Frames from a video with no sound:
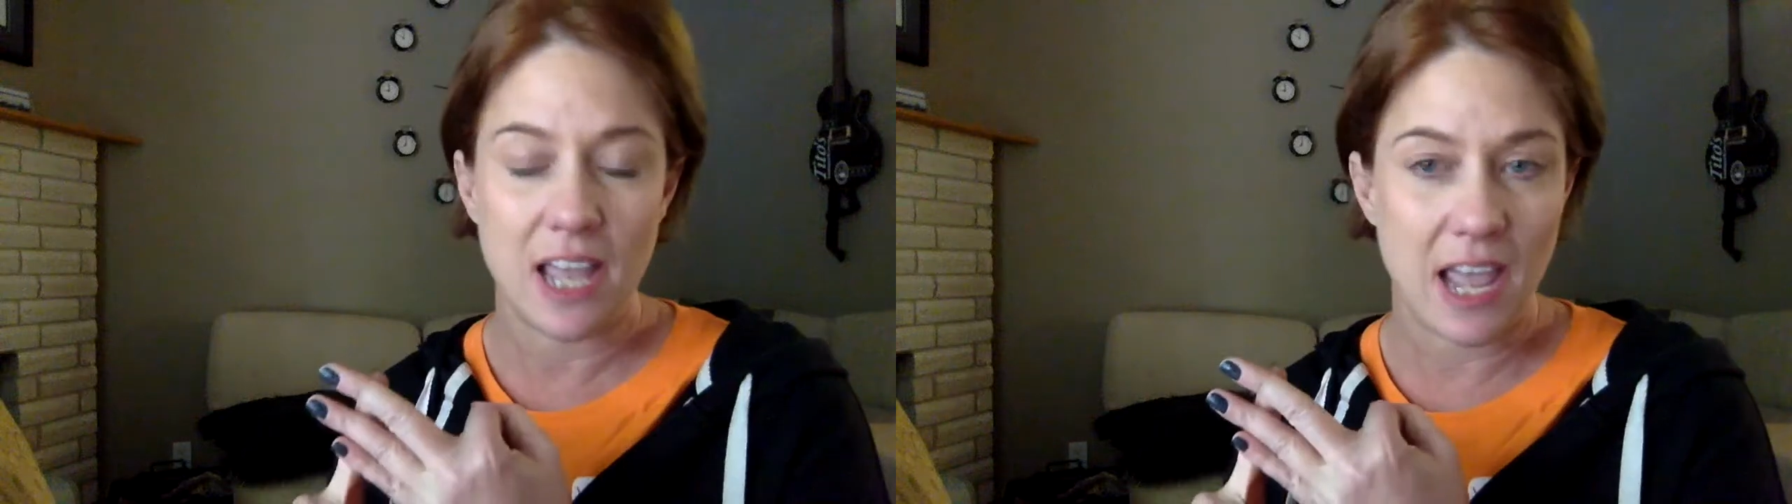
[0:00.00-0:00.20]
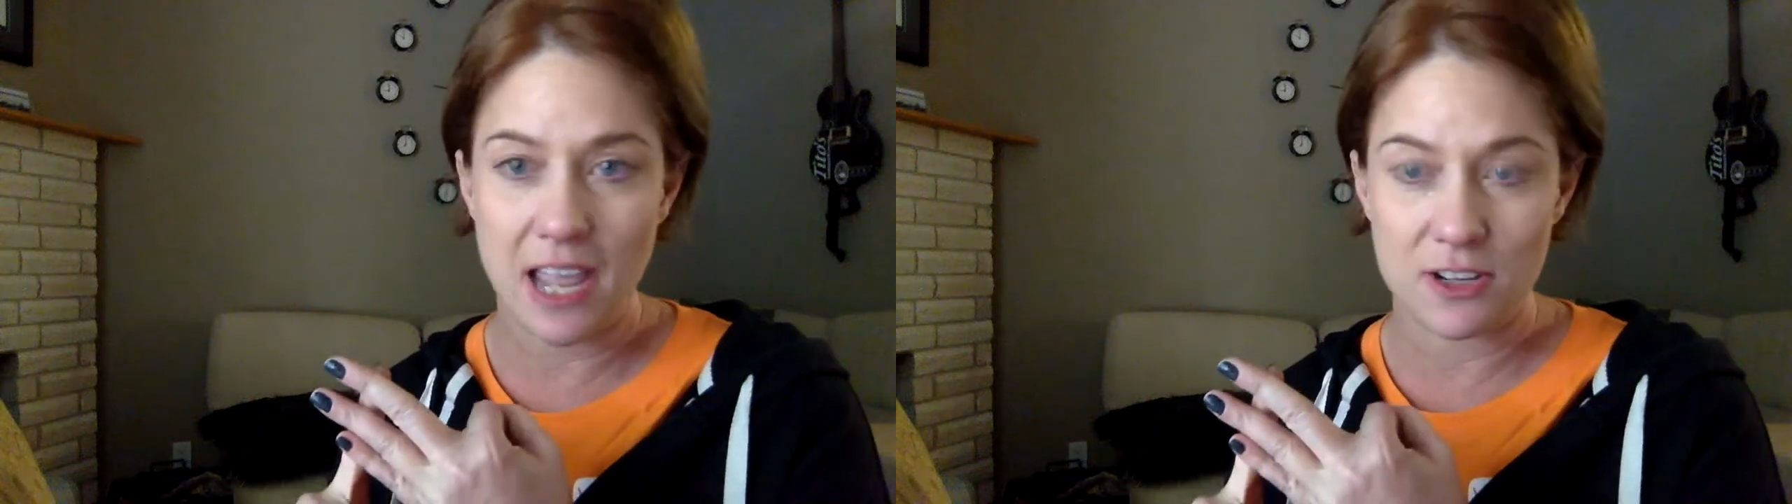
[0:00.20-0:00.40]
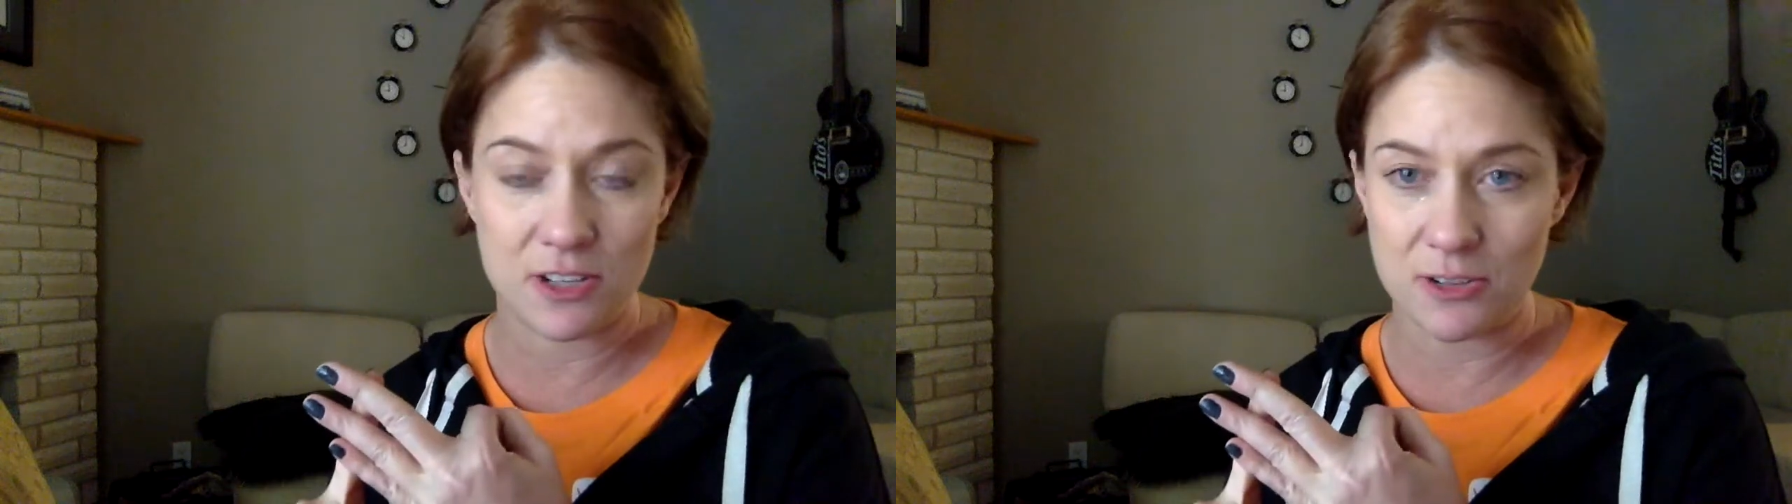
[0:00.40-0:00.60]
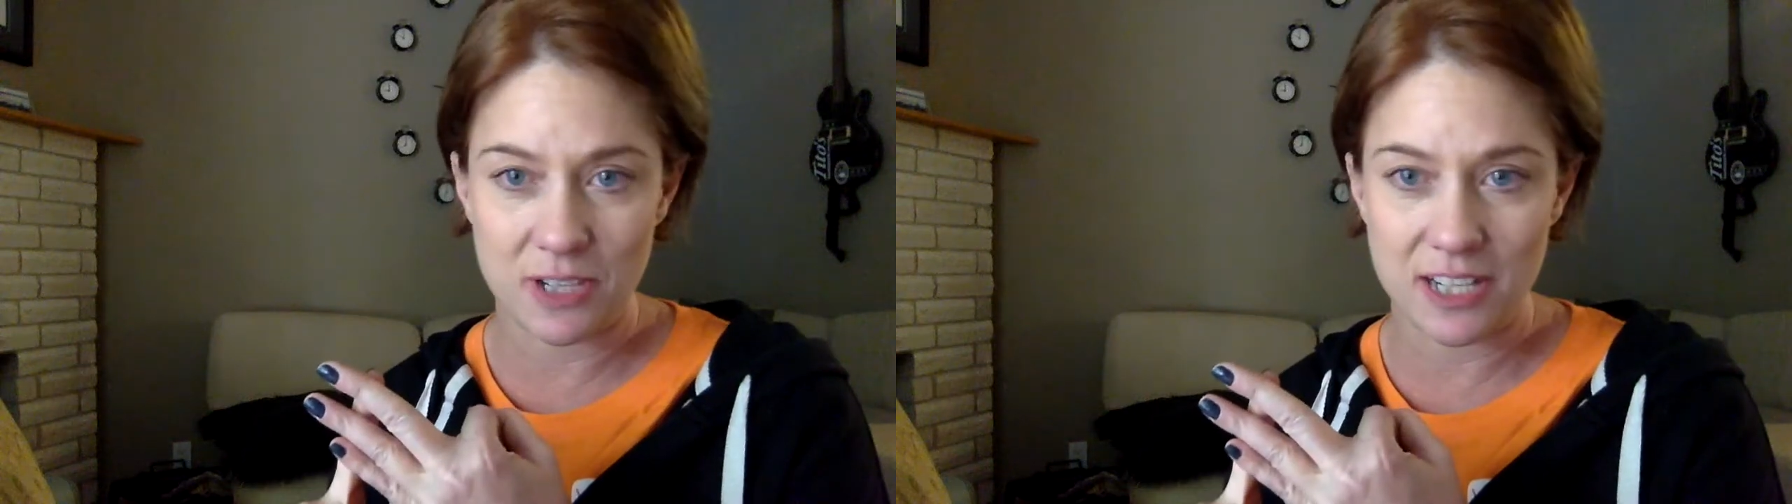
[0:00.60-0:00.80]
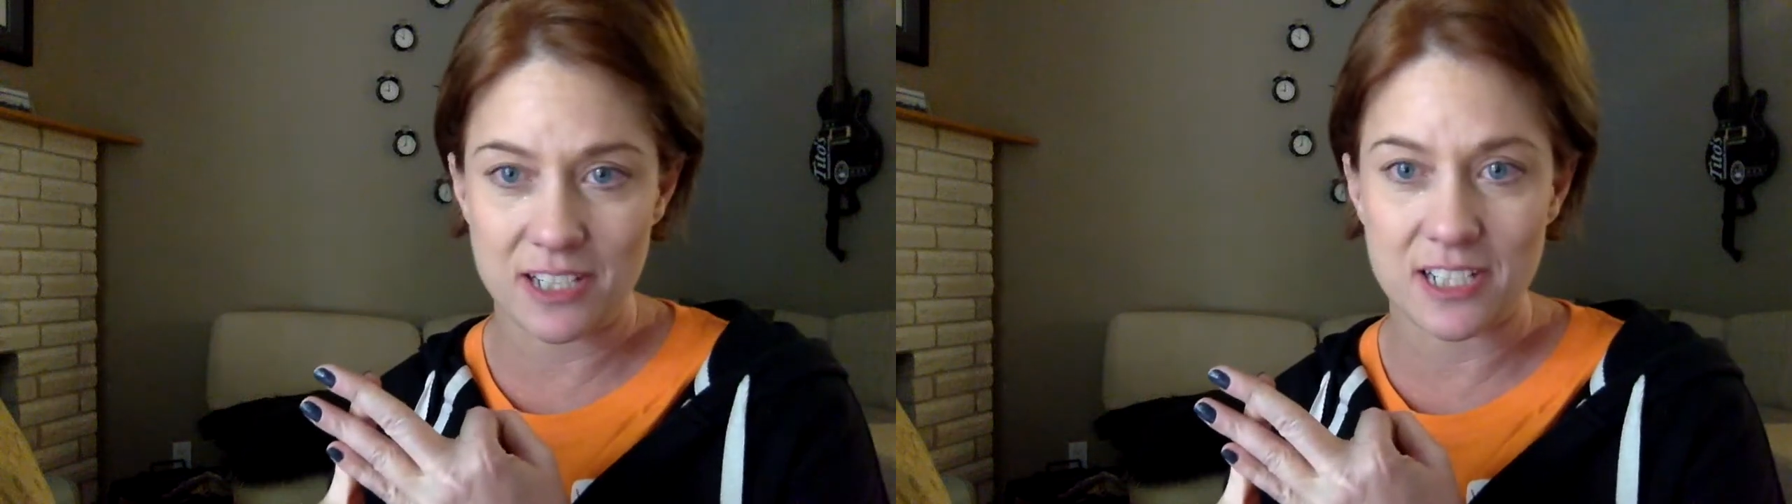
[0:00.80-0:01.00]
And you don't
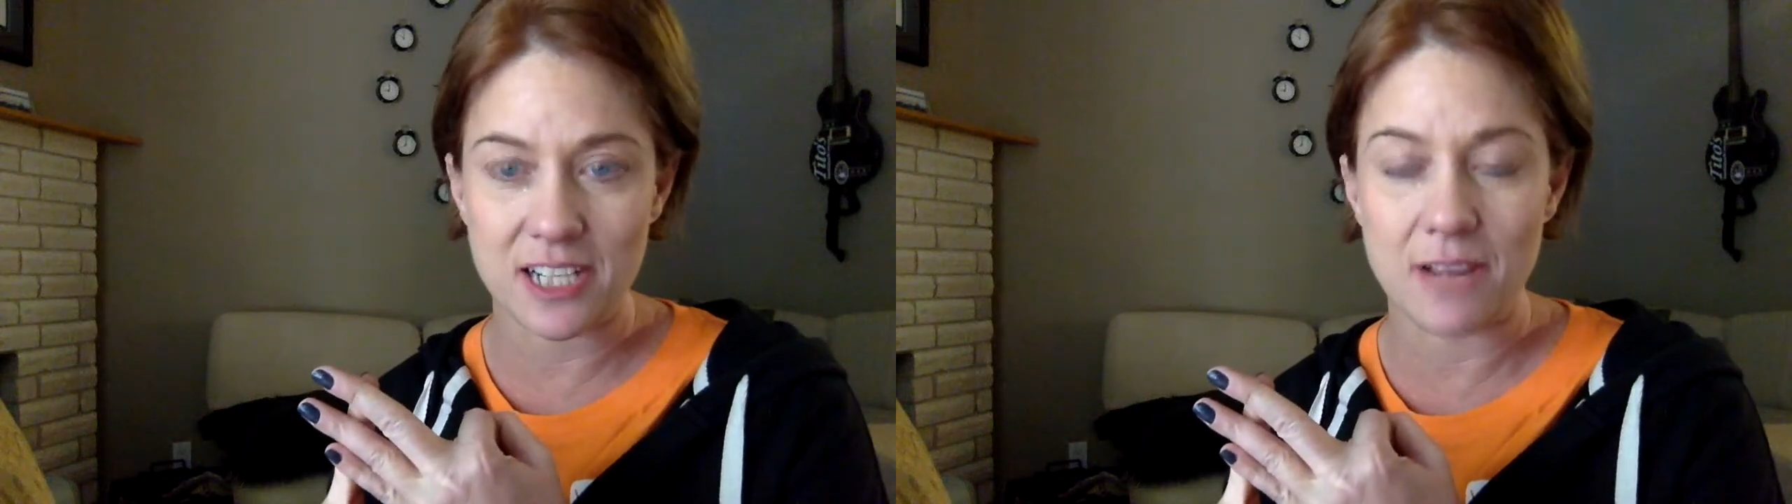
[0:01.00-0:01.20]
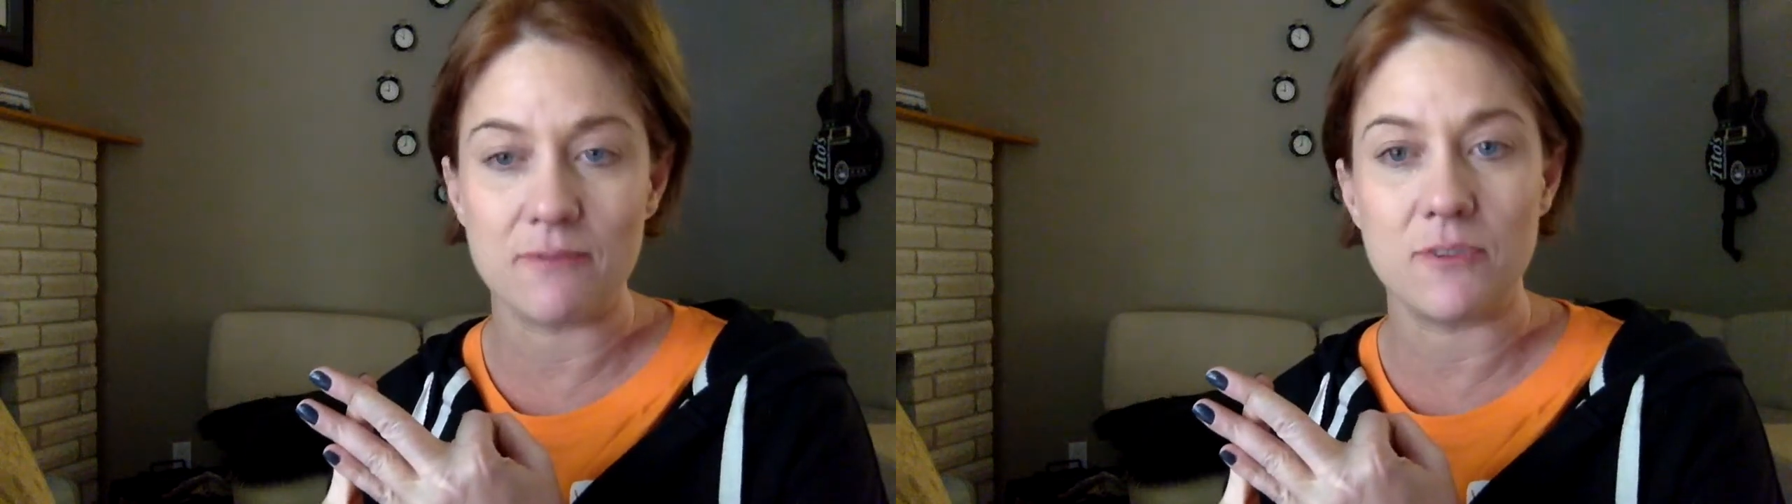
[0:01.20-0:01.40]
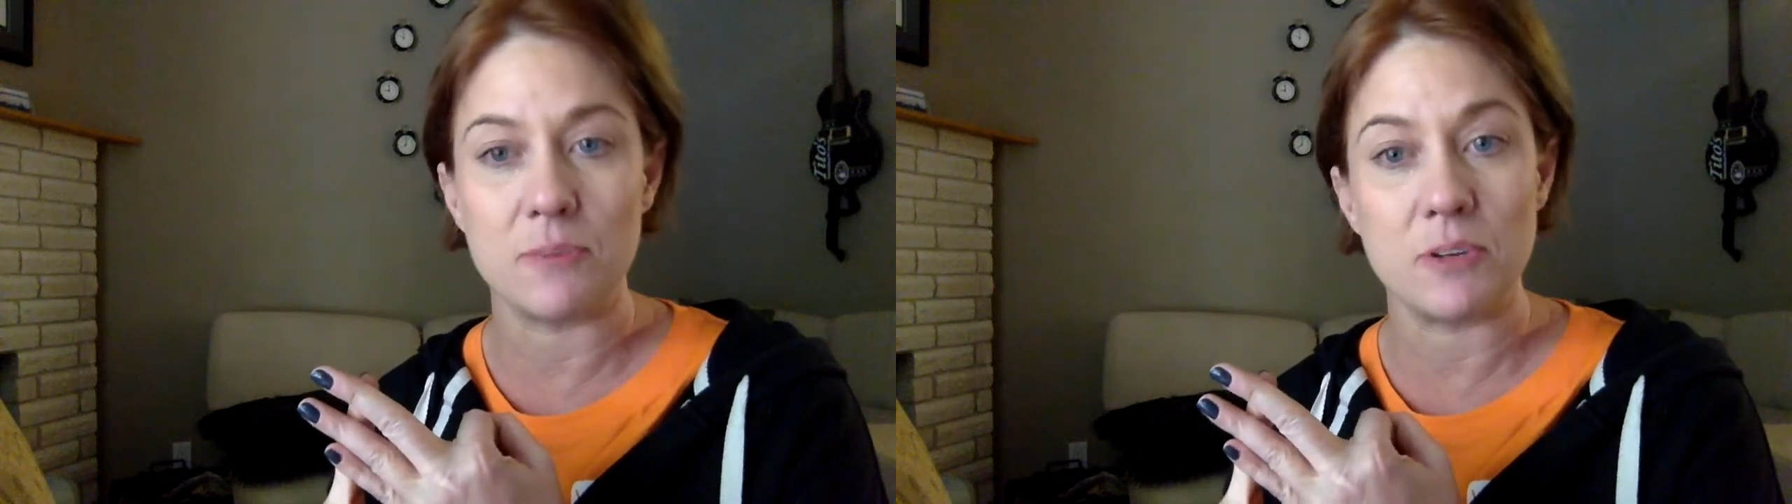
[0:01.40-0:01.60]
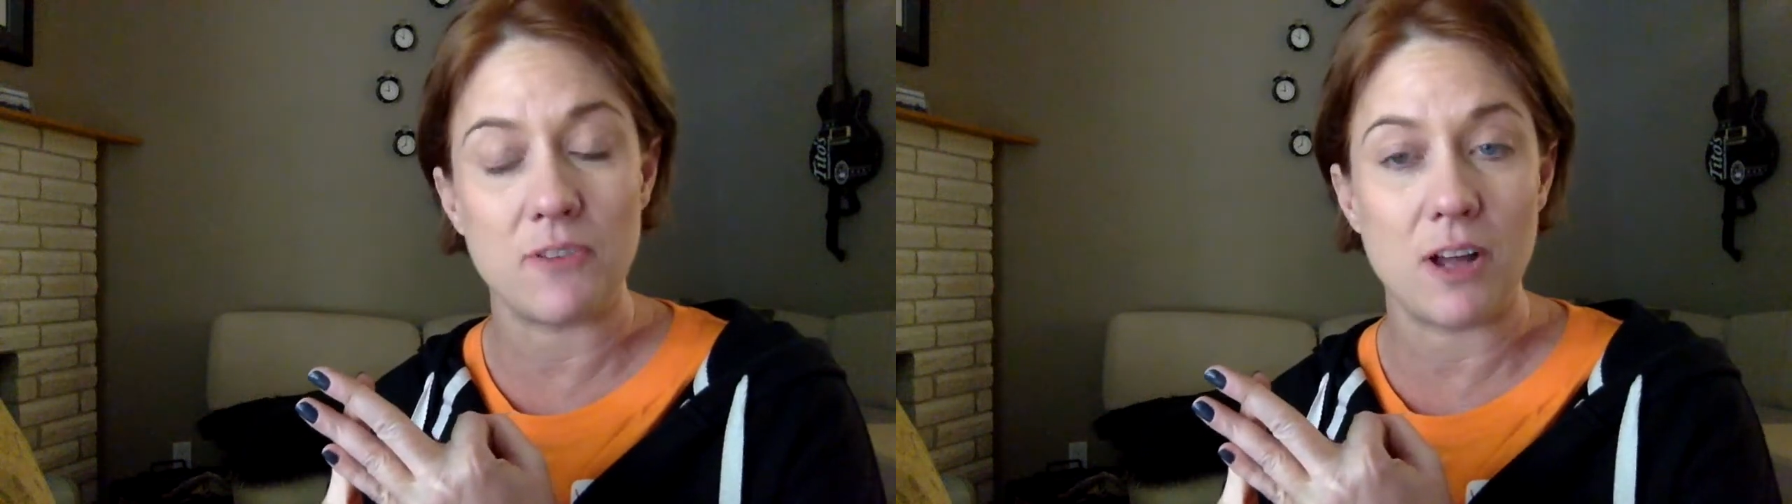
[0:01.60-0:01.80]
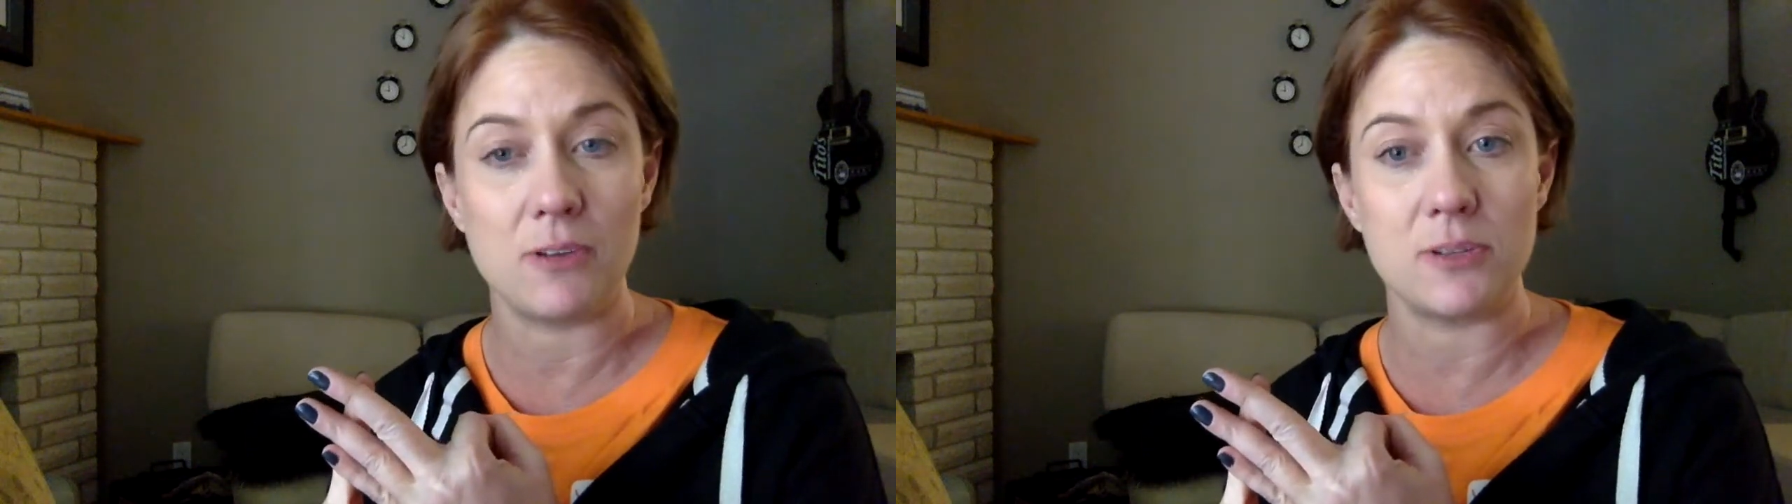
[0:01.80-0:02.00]
need it to come from the
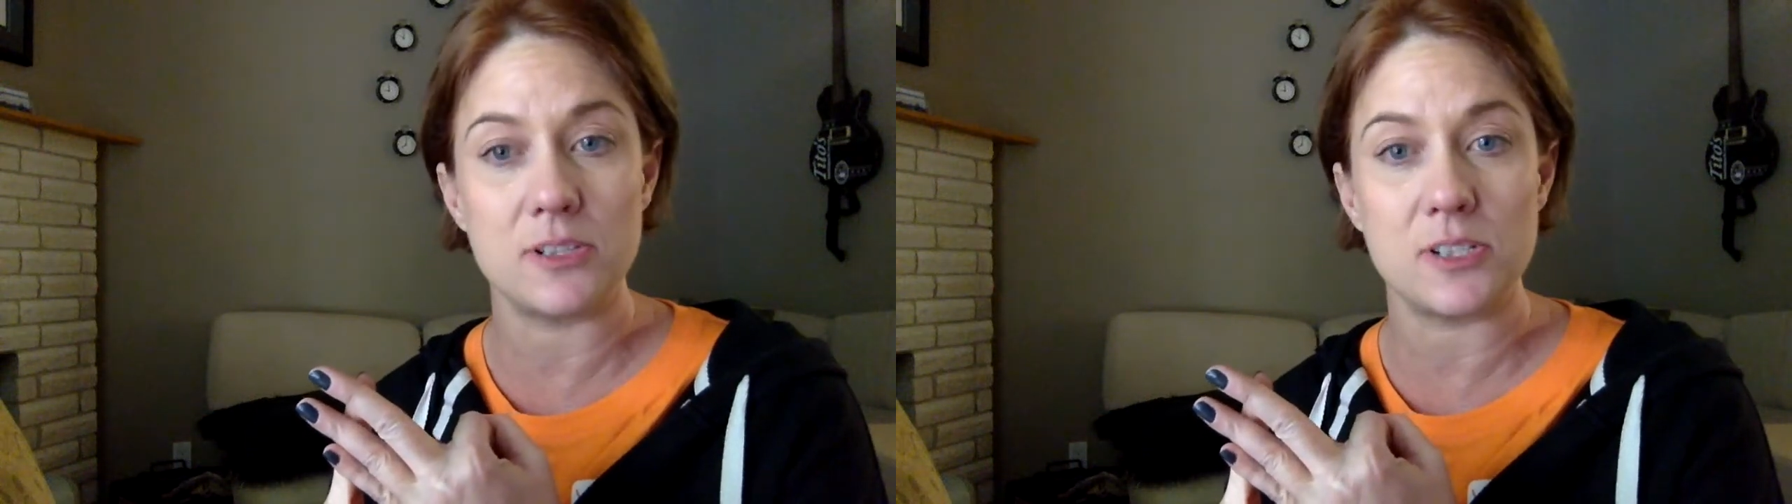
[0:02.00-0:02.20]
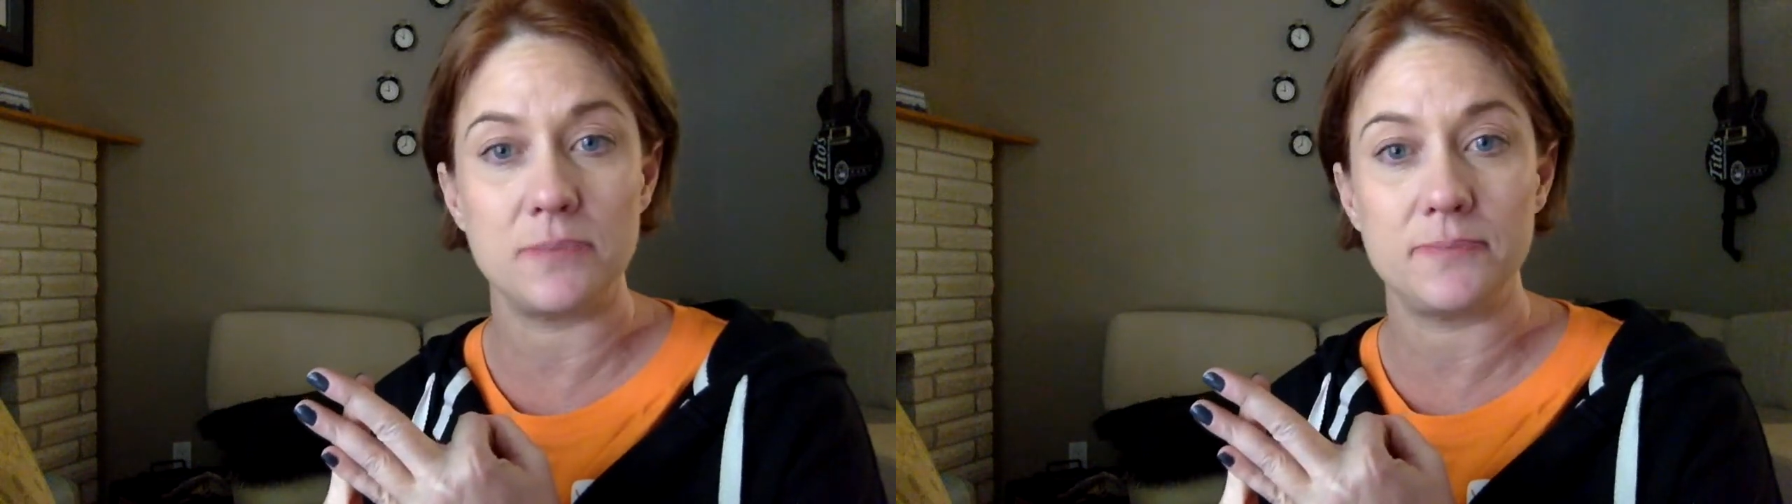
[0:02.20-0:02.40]
followers.